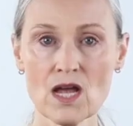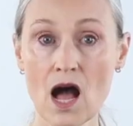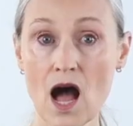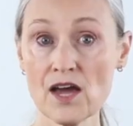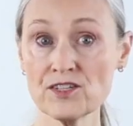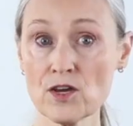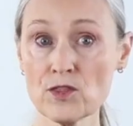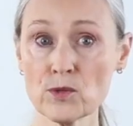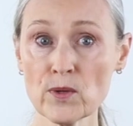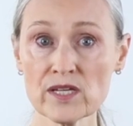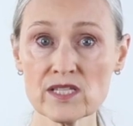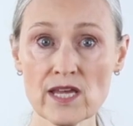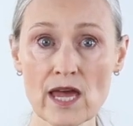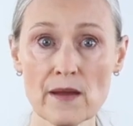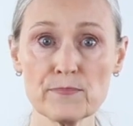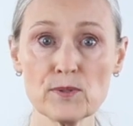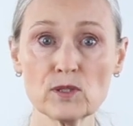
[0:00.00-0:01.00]
Another
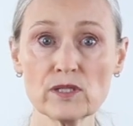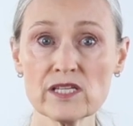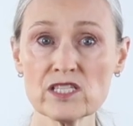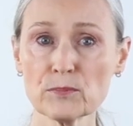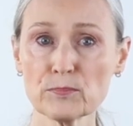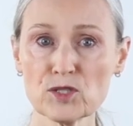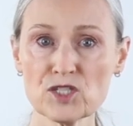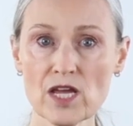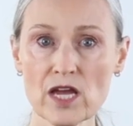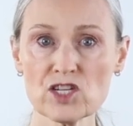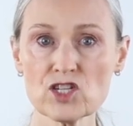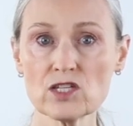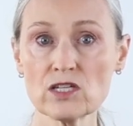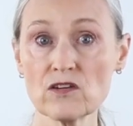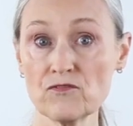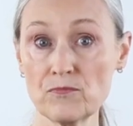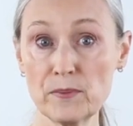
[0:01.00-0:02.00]
example is the protection
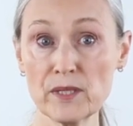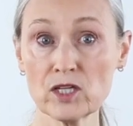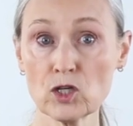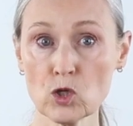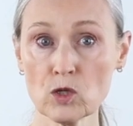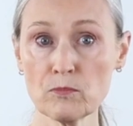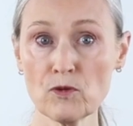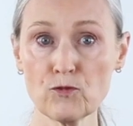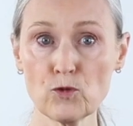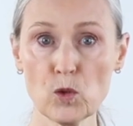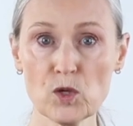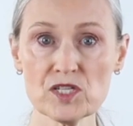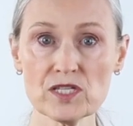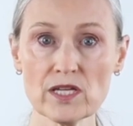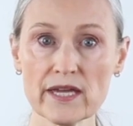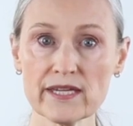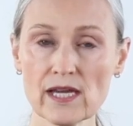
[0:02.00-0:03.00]
of big herbivores
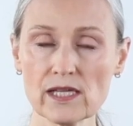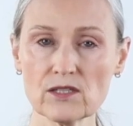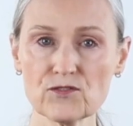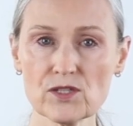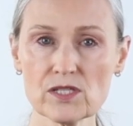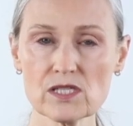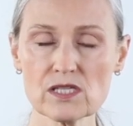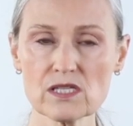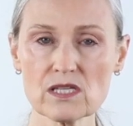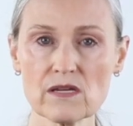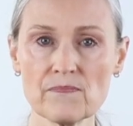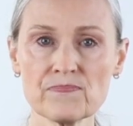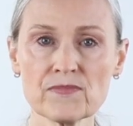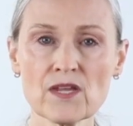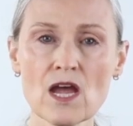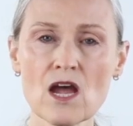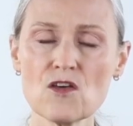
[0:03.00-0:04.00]
like elephants.
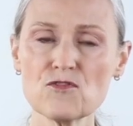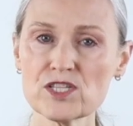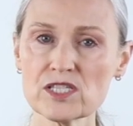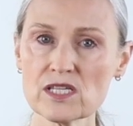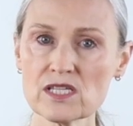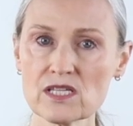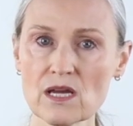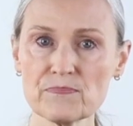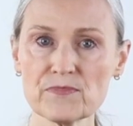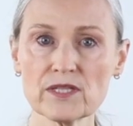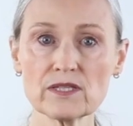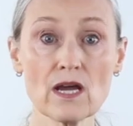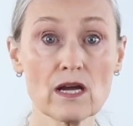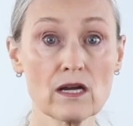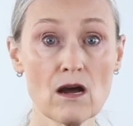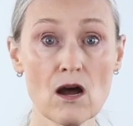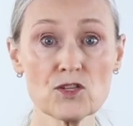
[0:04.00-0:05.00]
This is something
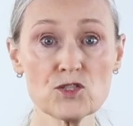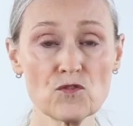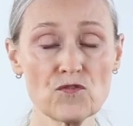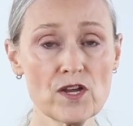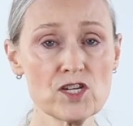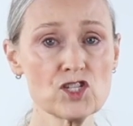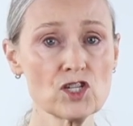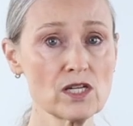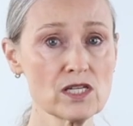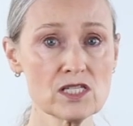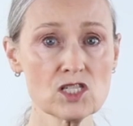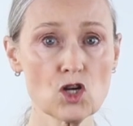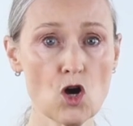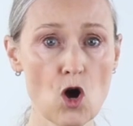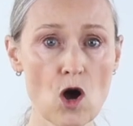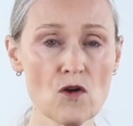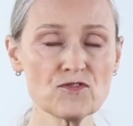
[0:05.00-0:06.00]
that conservationists
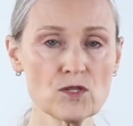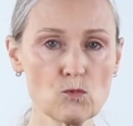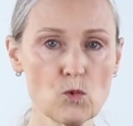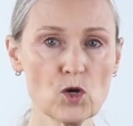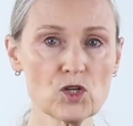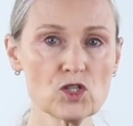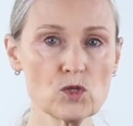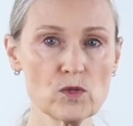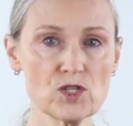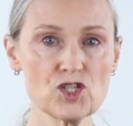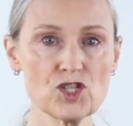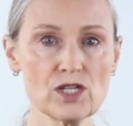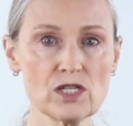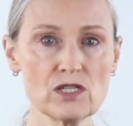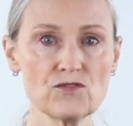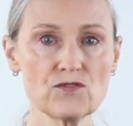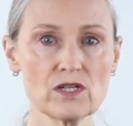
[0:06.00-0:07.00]
often work to
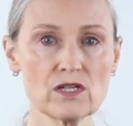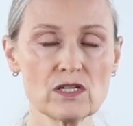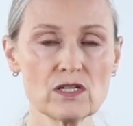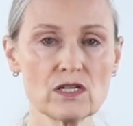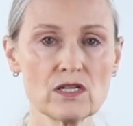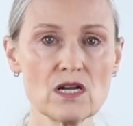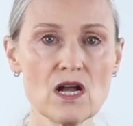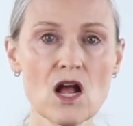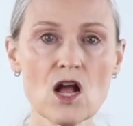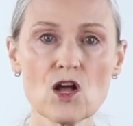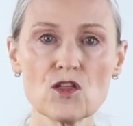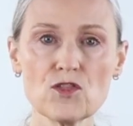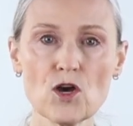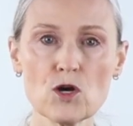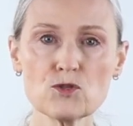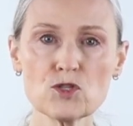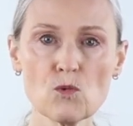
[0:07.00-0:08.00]
achieve.
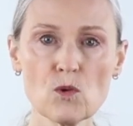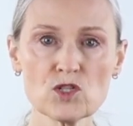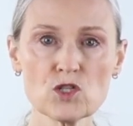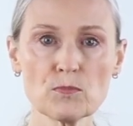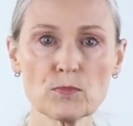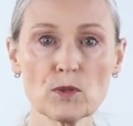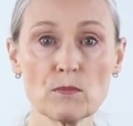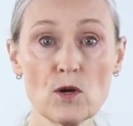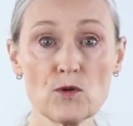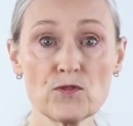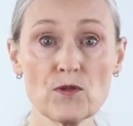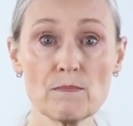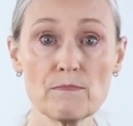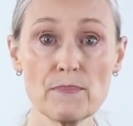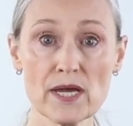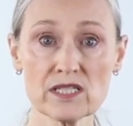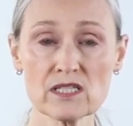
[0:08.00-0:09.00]
Those who want to promote the
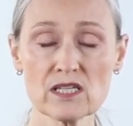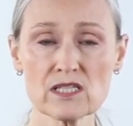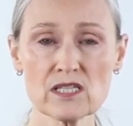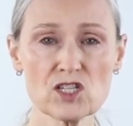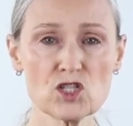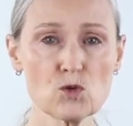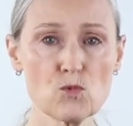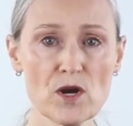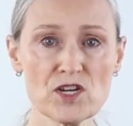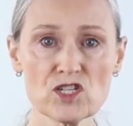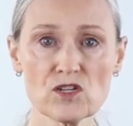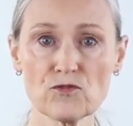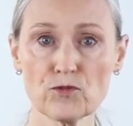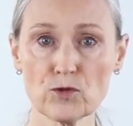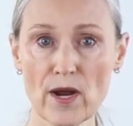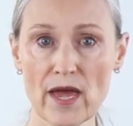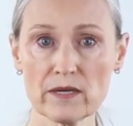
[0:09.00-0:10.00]
best situation
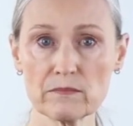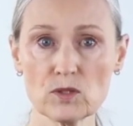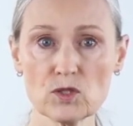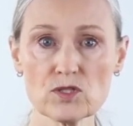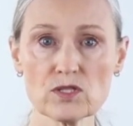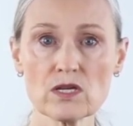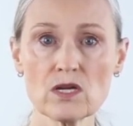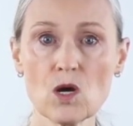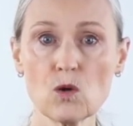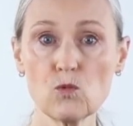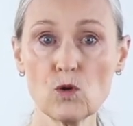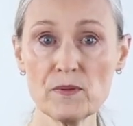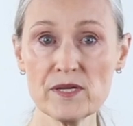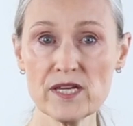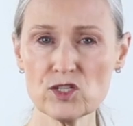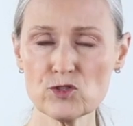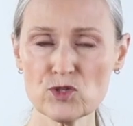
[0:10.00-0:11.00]
for animals will
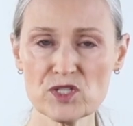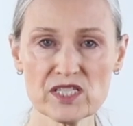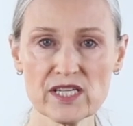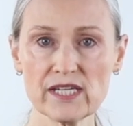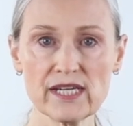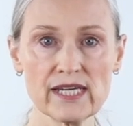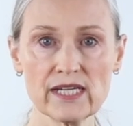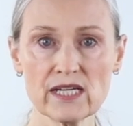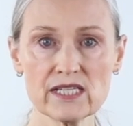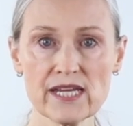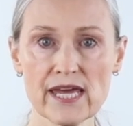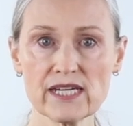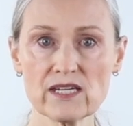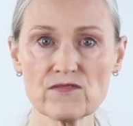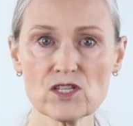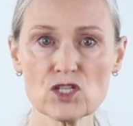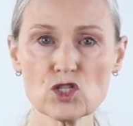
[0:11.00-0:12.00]
be interested in
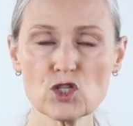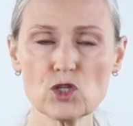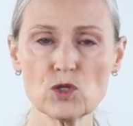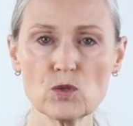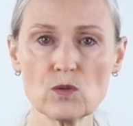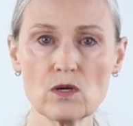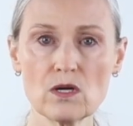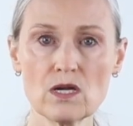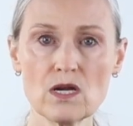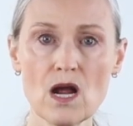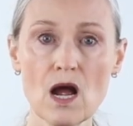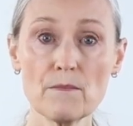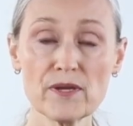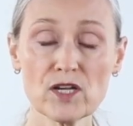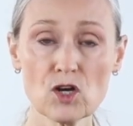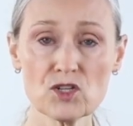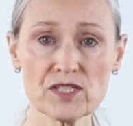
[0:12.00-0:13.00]
attaining this too,
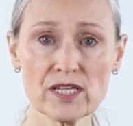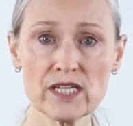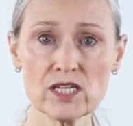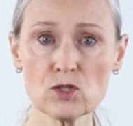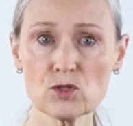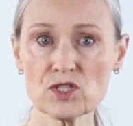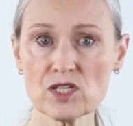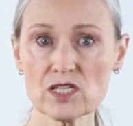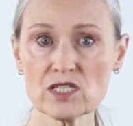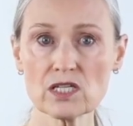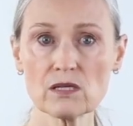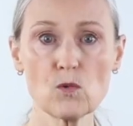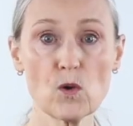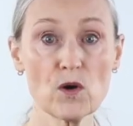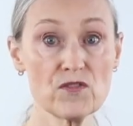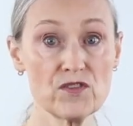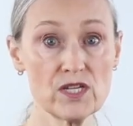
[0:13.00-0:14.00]
because an ecosystem
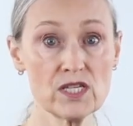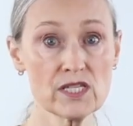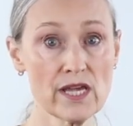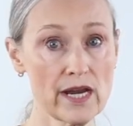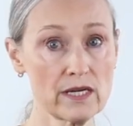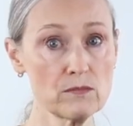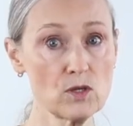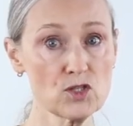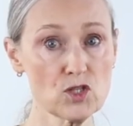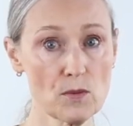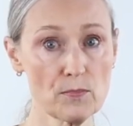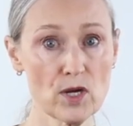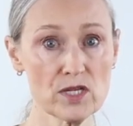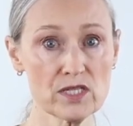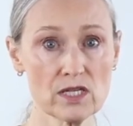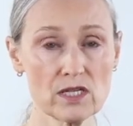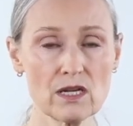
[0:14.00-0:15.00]
where these animals are
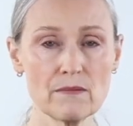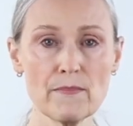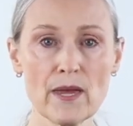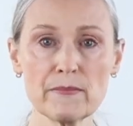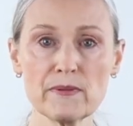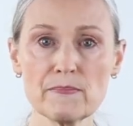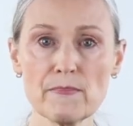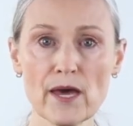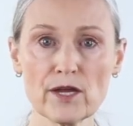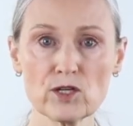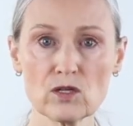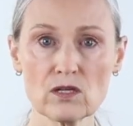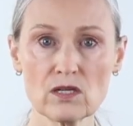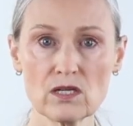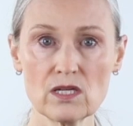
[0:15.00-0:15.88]
present may be better,